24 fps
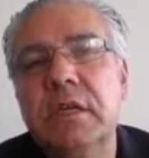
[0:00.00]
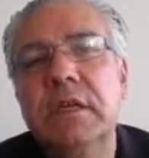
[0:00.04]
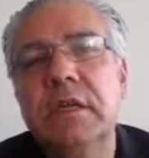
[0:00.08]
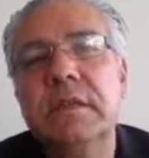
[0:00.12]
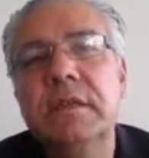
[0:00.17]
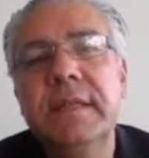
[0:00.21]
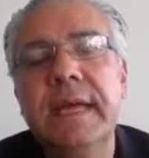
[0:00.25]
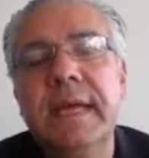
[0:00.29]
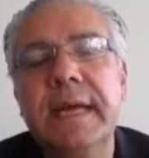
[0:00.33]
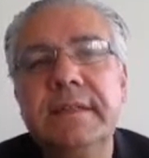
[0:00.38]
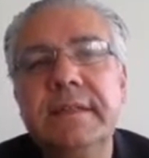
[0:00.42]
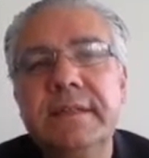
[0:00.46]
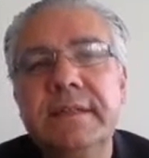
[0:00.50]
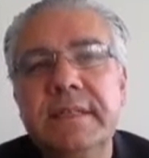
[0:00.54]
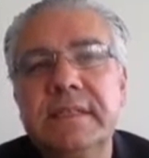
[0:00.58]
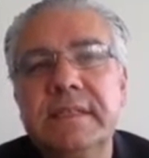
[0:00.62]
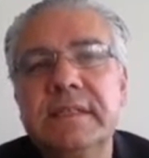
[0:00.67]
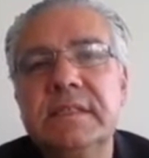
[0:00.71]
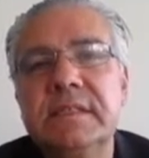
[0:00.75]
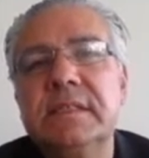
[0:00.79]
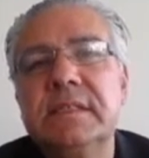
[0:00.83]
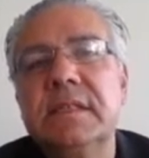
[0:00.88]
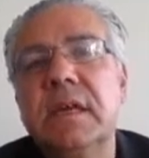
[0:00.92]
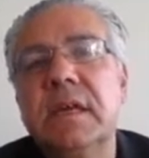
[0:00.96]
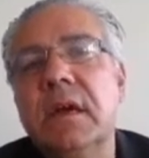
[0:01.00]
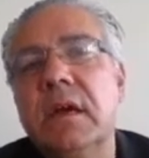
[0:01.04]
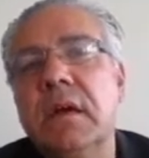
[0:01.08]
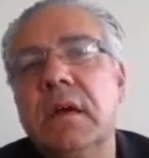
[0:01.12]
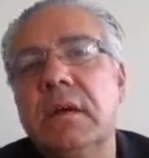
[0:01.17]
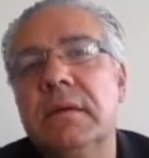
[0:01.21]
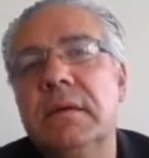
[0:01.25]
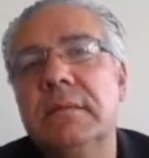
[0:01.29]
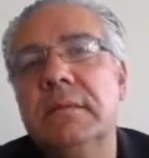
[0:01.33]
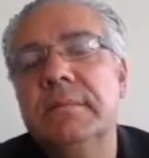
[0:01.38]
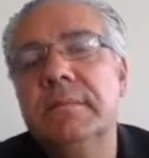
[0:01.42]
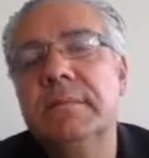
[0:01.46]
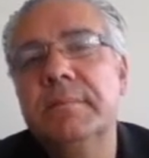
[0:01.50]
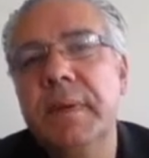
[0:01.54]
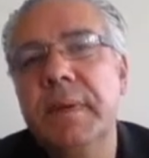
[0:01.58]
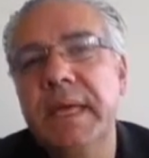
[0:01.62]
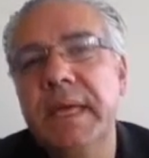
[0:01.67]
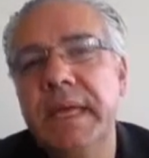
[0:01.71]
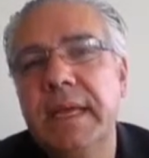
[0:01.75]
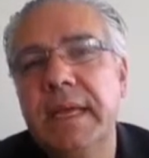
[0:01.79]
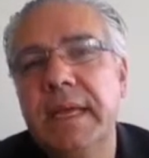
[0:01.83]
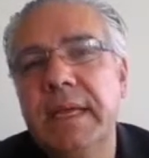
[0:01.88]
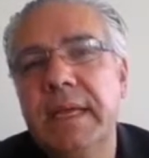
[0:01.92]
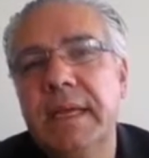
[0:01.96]
that this
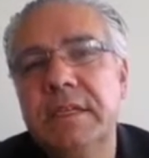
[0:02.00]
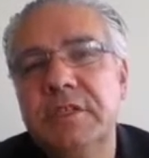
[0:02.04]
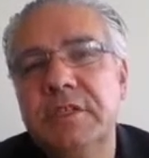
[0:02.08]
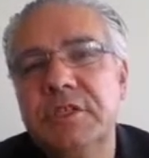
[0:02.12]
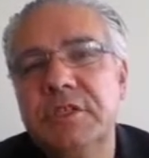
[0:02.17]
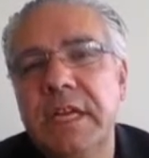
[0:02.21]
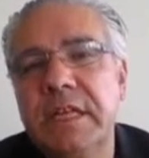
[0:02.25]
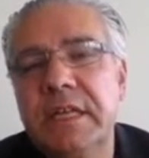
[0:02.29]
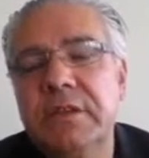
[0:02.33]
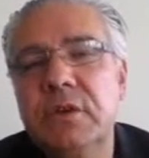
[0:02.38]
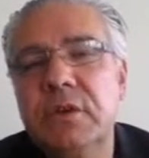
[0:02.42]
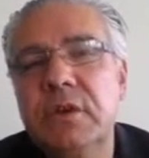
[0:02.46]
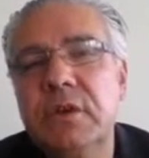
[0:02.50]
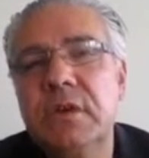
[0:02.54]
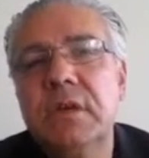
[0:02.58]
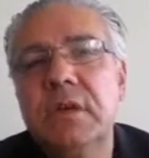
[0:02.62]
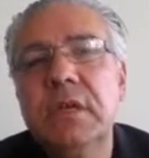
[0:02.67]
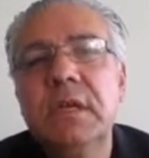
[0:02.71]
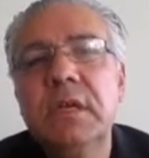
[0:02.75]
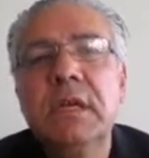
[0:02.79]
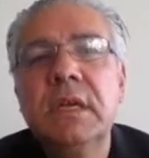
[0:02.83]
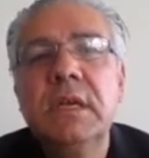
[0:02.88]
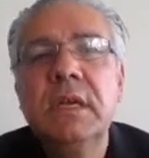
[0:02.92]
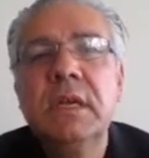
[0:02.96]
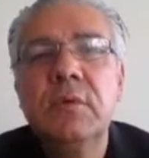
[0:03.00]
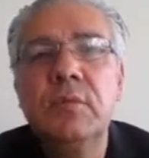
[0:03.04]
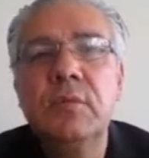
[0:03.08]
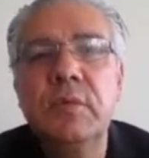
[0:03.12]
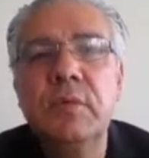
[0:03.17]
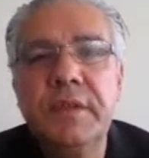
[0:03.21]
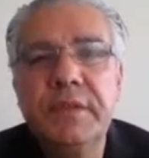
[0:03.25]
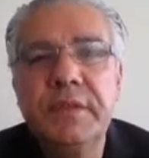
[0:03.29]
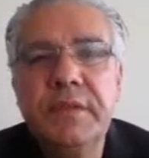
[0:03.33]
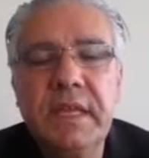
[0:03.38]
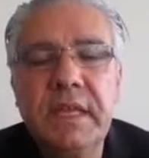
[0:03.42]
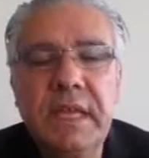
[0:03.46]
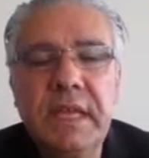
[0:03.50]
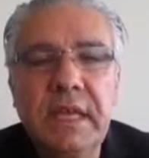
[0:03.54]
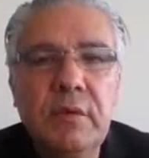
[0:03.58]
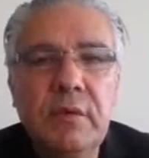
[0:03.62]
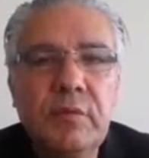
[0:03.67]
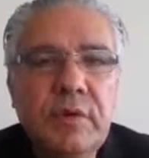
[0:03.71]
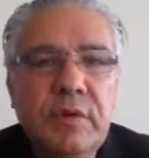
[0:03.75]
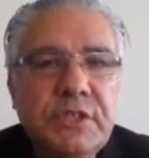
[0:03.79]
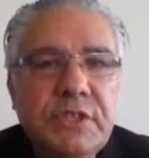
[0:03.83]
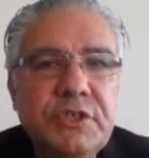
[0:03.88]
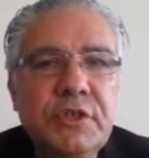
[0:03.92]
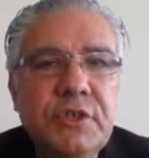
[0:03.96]
may engender, with the
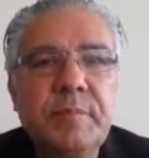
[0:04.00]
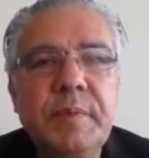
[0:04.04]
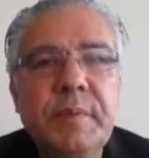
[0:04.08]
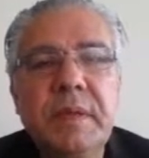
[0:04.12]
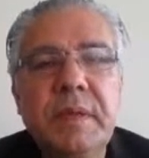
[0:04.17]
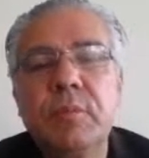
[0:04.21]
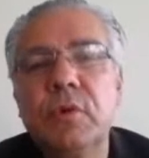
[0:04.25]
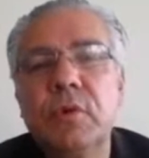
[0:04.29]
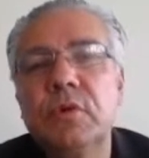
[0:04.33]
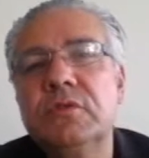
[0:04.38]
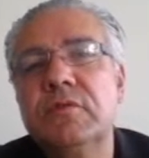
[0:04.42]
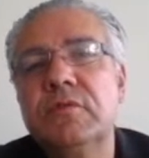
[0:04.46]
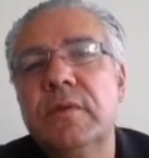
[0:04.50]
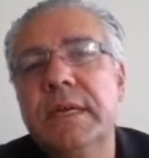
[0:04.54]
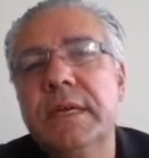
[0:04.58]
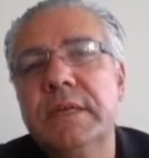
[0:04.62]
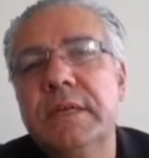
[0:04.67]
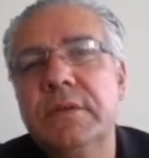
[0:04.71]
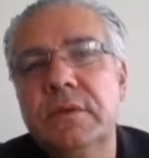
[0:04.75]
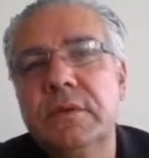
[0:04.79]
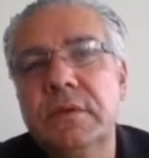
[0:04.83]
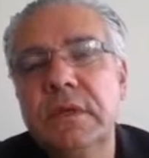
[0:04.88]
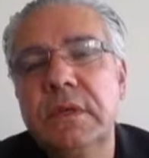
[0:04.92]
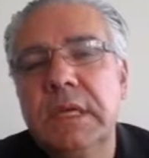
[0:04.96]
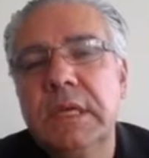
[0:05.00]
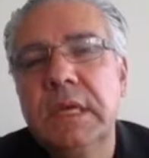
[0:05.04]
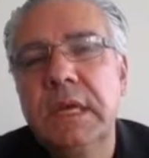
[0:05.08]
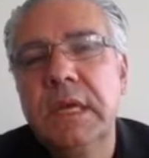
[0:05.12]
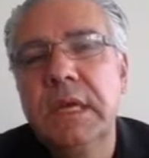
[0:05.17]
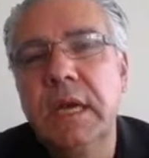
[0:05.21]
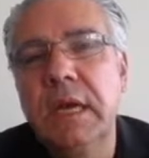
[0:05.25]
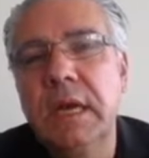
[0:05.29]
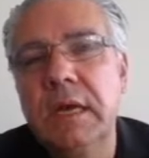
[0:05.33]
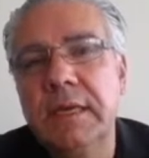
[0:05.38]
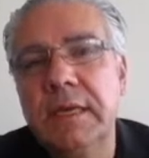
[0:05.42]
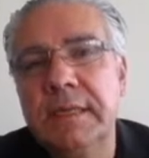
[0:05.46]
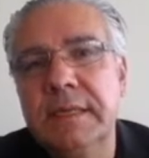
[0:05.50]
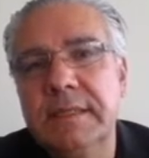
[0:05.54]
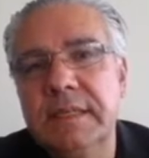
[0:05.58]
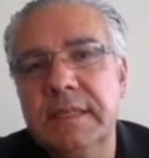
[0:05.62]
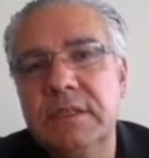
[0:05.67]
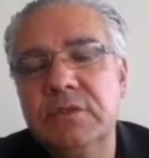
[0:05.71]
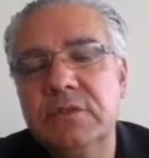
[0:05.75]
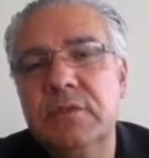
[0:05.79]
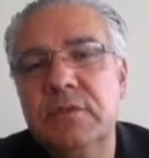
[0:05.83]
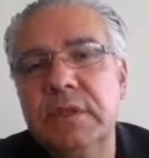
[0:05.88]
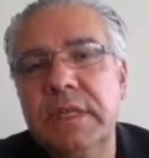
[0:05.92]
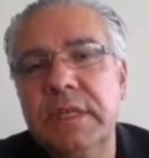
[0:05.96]
richer people trying to
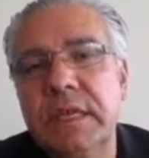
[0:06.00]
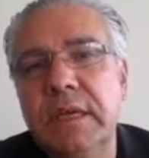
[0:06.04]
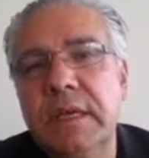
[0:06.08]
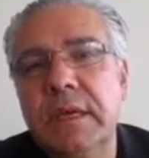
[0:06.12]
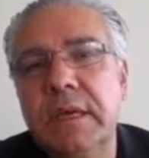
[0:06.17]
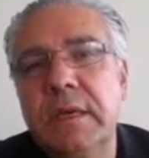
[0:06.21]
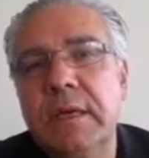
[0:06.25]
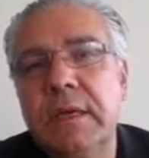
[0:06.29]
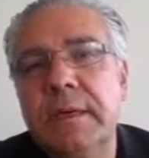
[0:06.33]
essentially